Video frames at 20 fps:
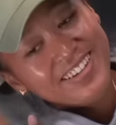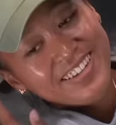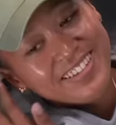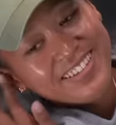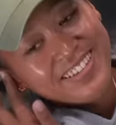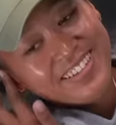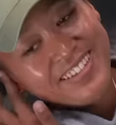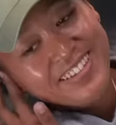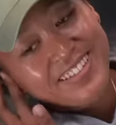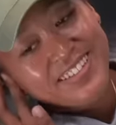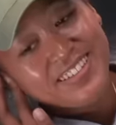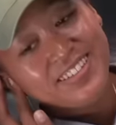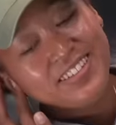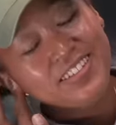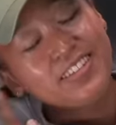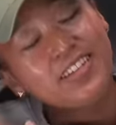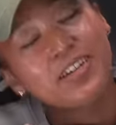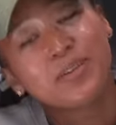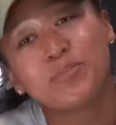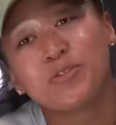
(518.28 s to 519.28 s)
I did
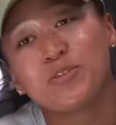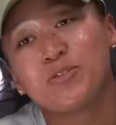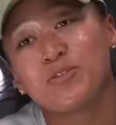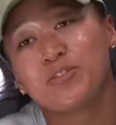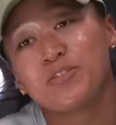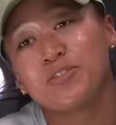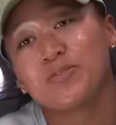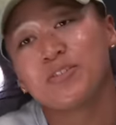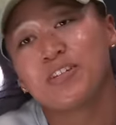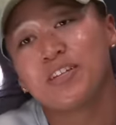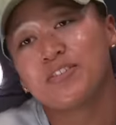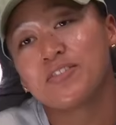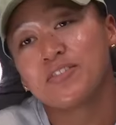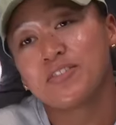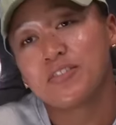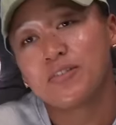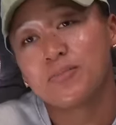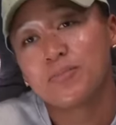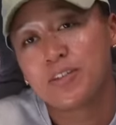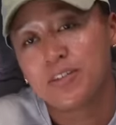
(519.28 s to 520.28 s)
see that poster when I was
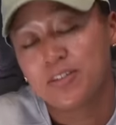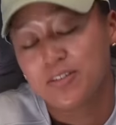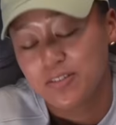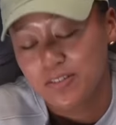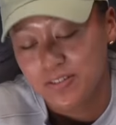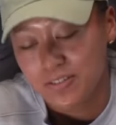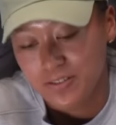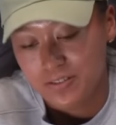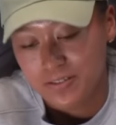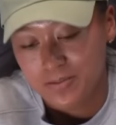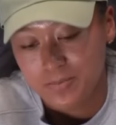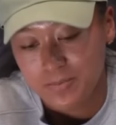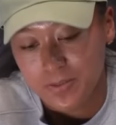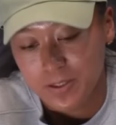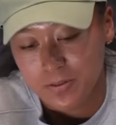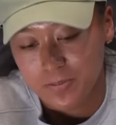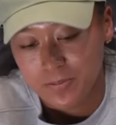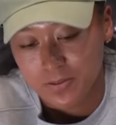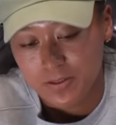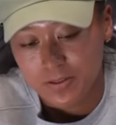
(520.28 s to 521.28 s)
coming into
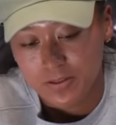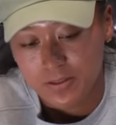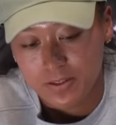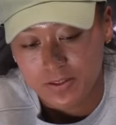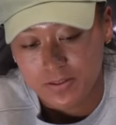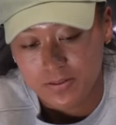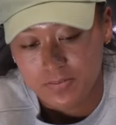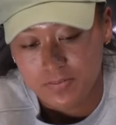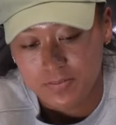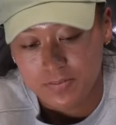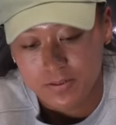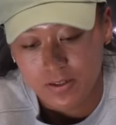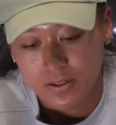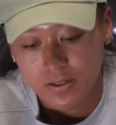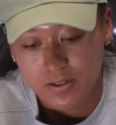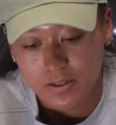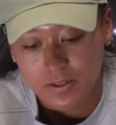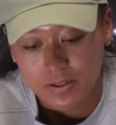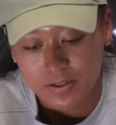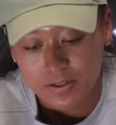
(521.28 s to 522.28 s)
Melbourne,
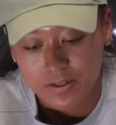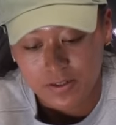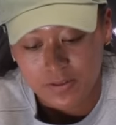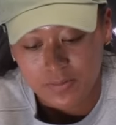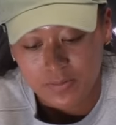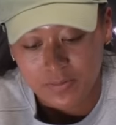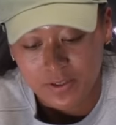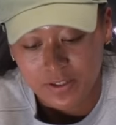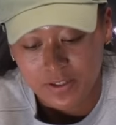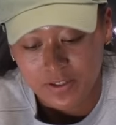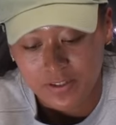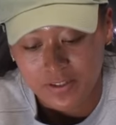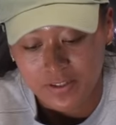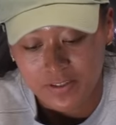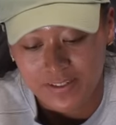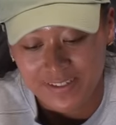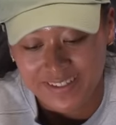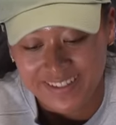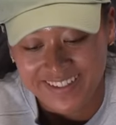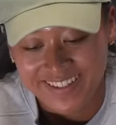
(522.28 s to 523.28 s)
but
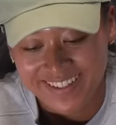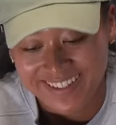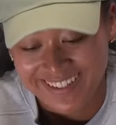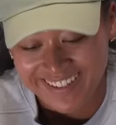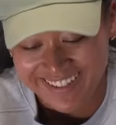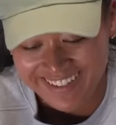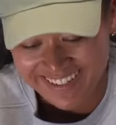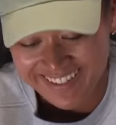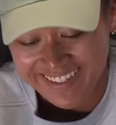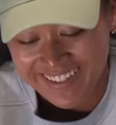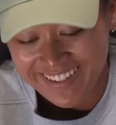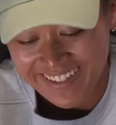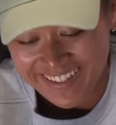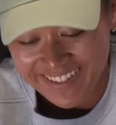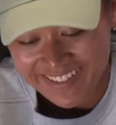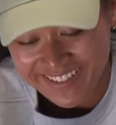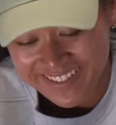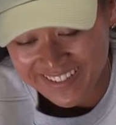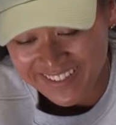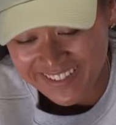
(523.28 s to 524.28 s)
I
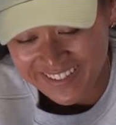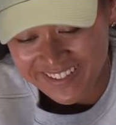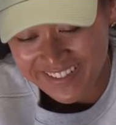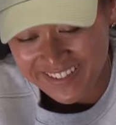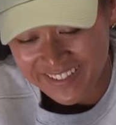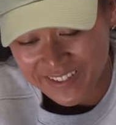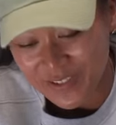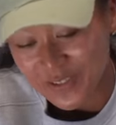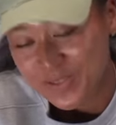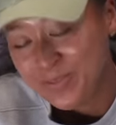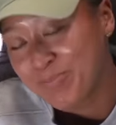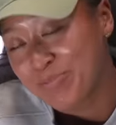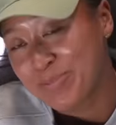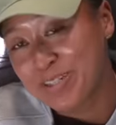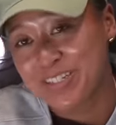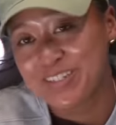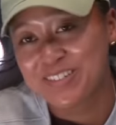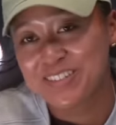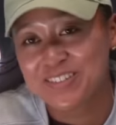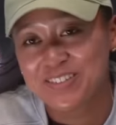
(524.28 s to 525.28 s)
was also a little
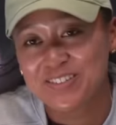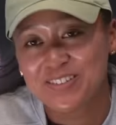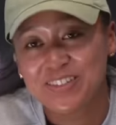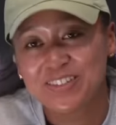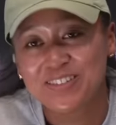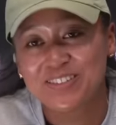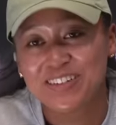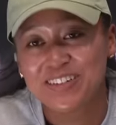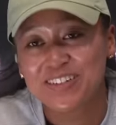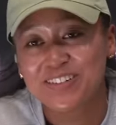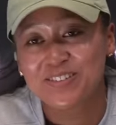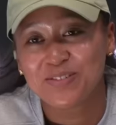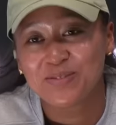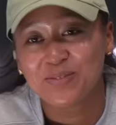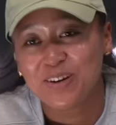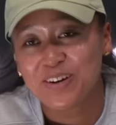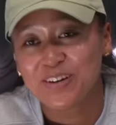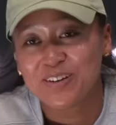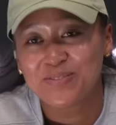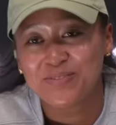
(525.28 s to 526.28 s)
embarrassed, so I tried to
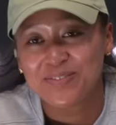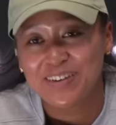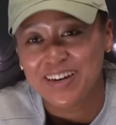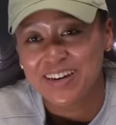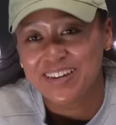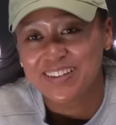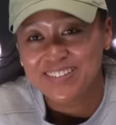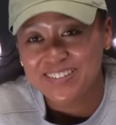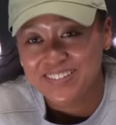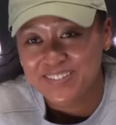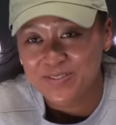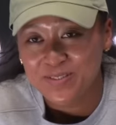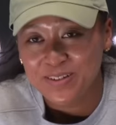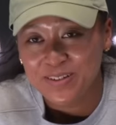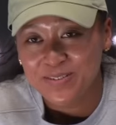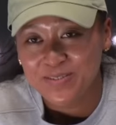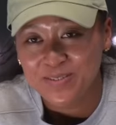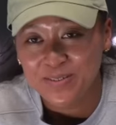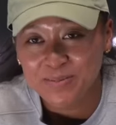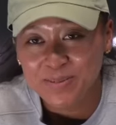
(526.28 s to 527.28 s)
walk fast
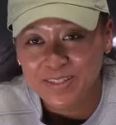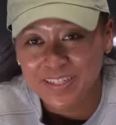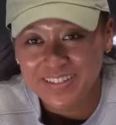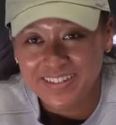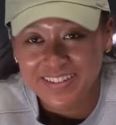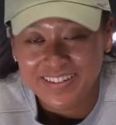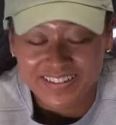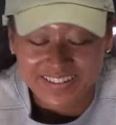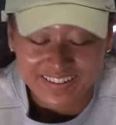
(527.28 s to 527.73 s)
away from it.